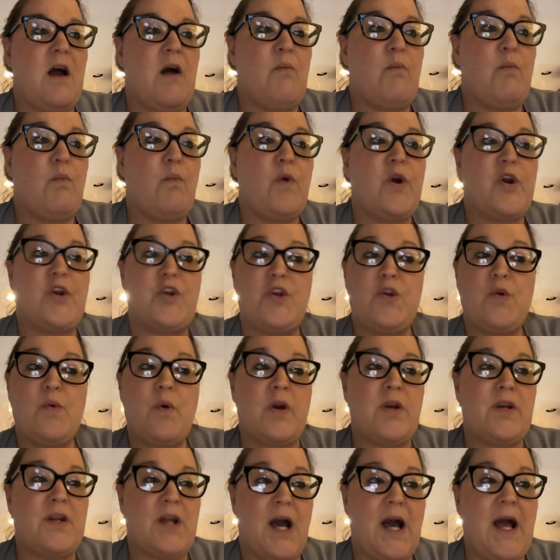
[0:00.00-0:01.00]
where you
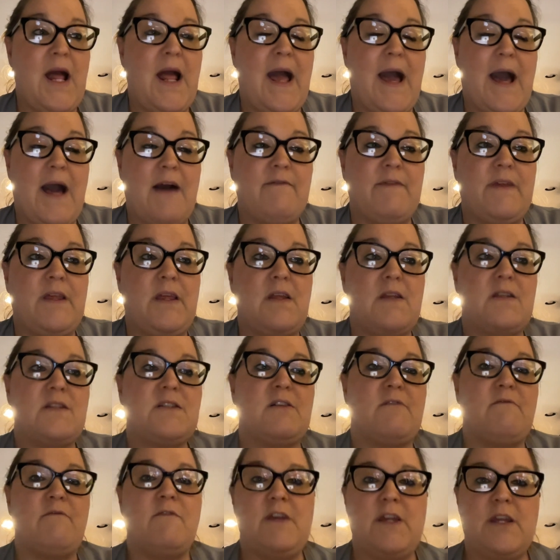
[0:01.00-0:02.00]
are not having
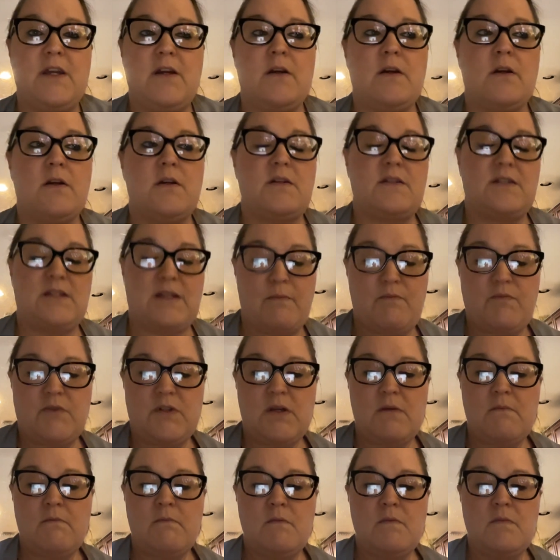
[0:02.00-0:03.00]
severe
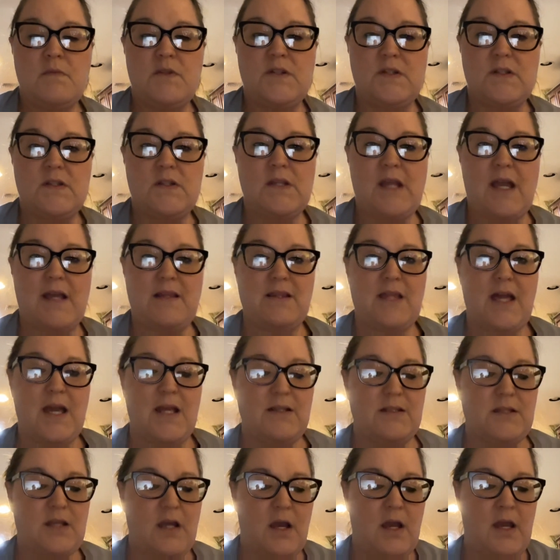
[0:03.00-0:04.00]
symptoms at
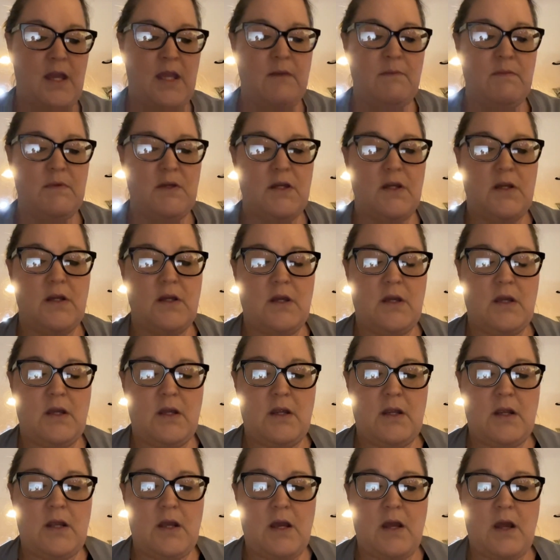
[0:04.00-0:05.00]
that time,
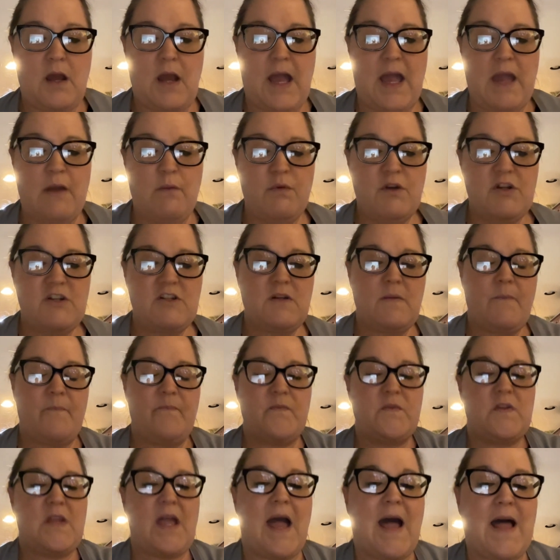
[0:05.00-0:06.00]
I would
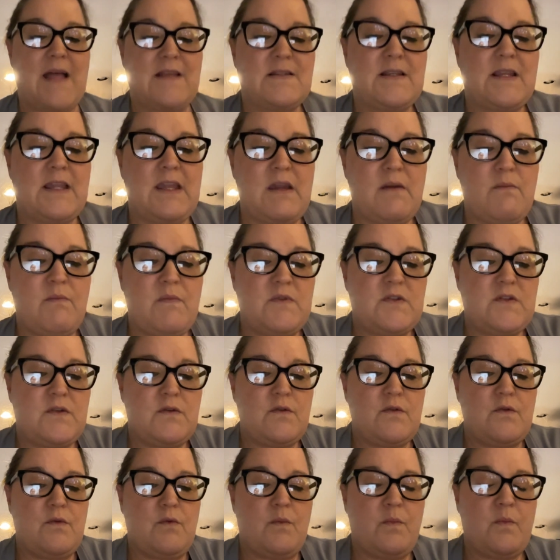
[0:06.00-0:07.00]
ask him
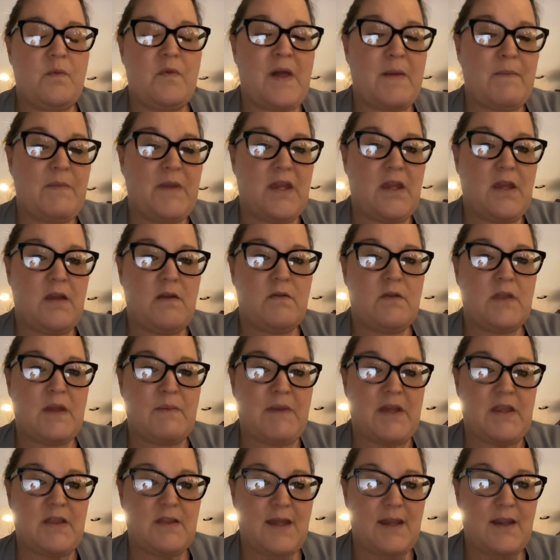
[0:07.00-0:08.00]
to let me
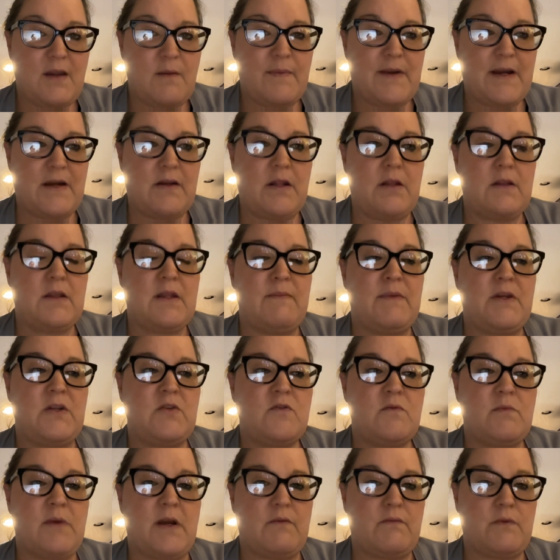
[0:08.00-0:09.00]
think about it, let me
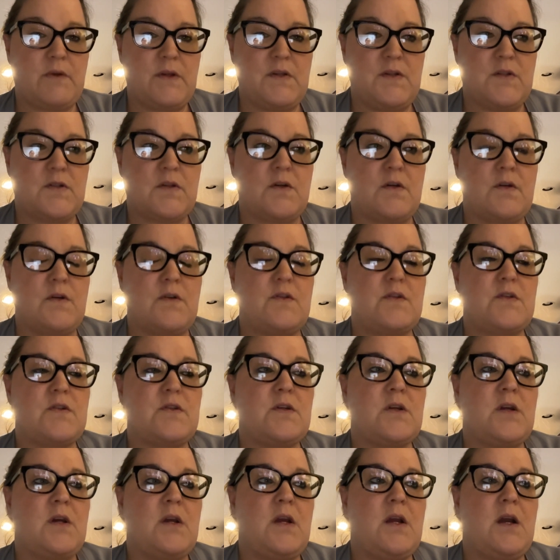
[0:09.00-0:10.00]
do my research,
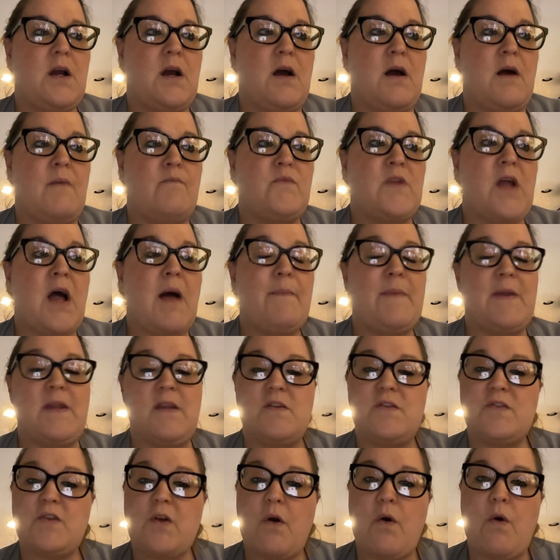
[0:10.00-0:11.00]
not be
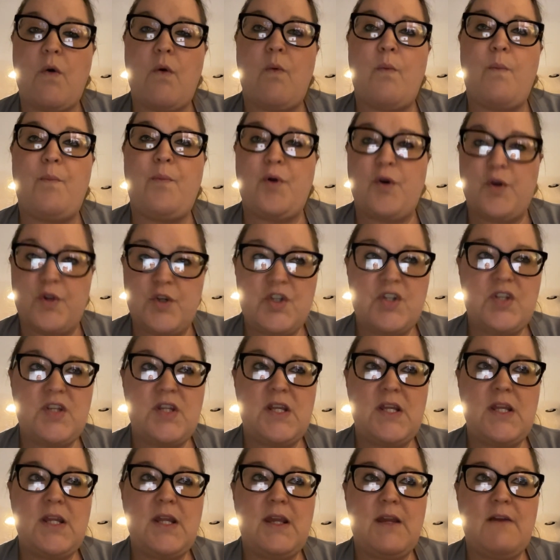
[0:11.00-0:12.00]
so
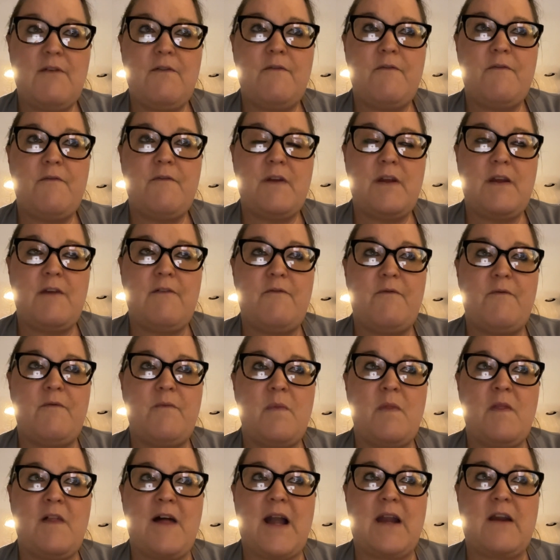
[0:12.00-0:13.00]
pushy, if
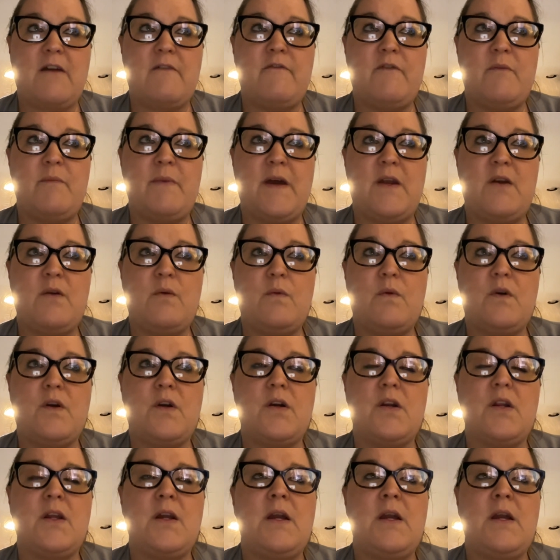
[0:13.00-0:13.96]
lack of a better word.